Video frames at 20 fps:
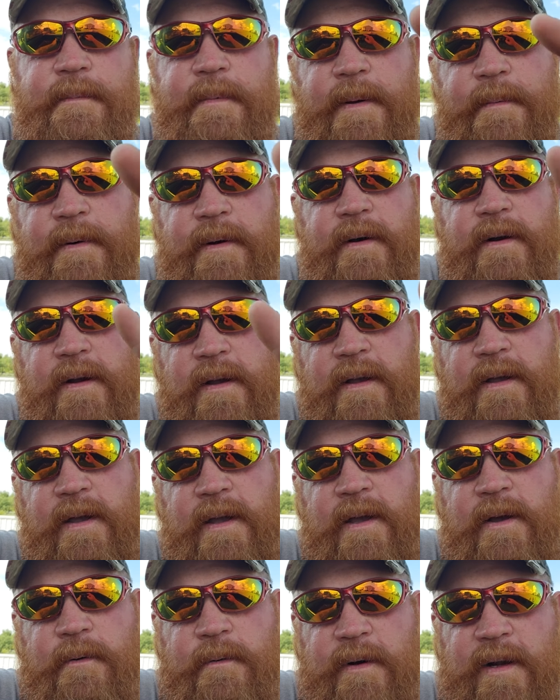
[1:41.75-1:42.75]
Remember
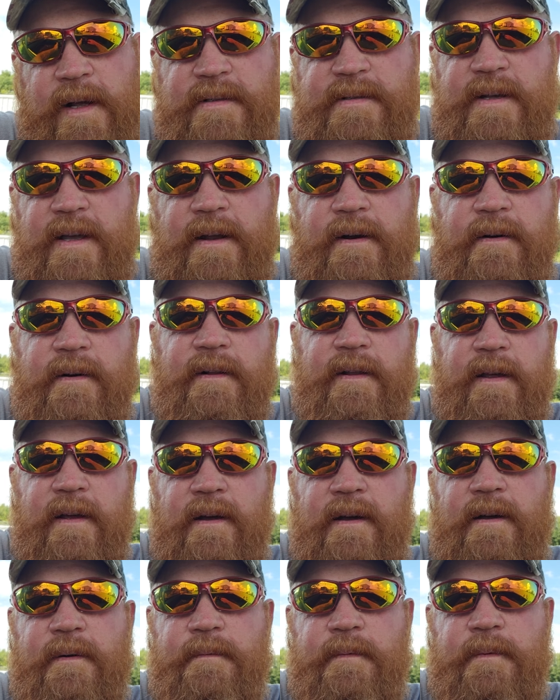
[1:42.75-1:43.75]
what I said early
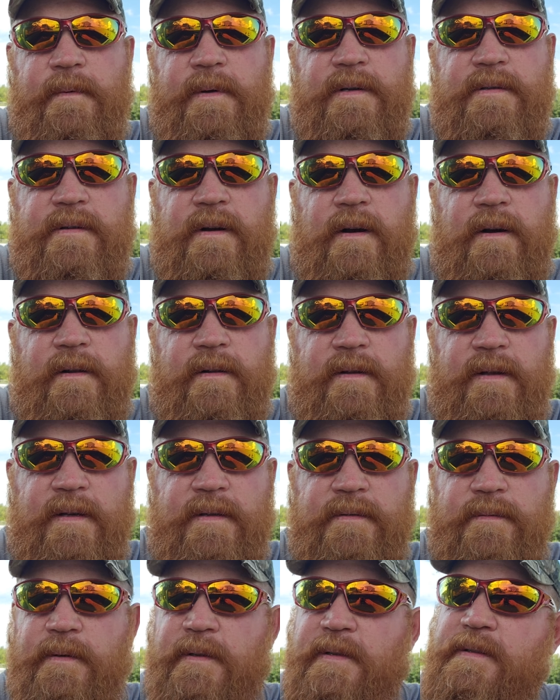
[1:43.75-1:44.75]
on when we started
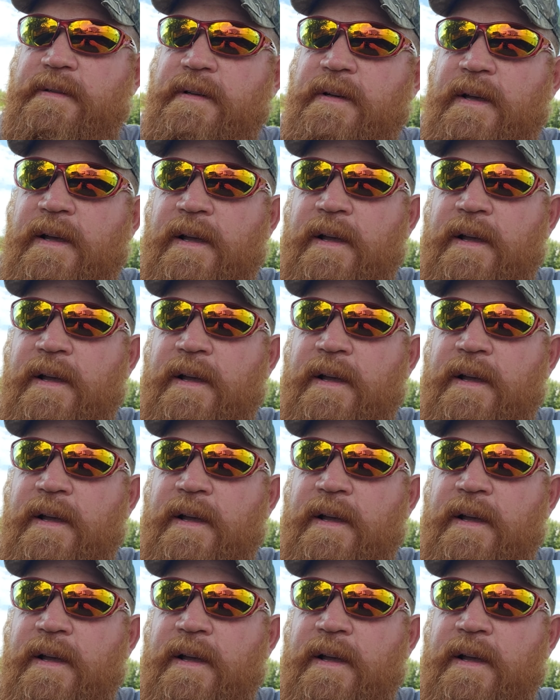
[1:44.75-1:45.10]
this was